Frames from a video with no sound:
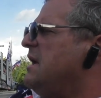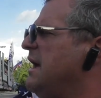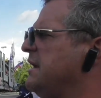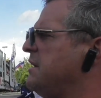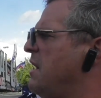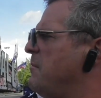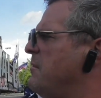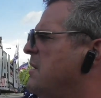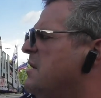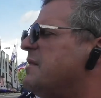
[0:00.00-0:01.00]
And
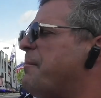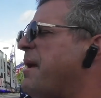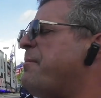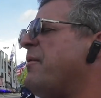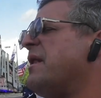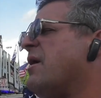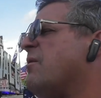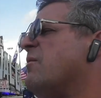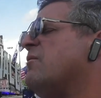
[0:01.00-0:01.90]
the people that are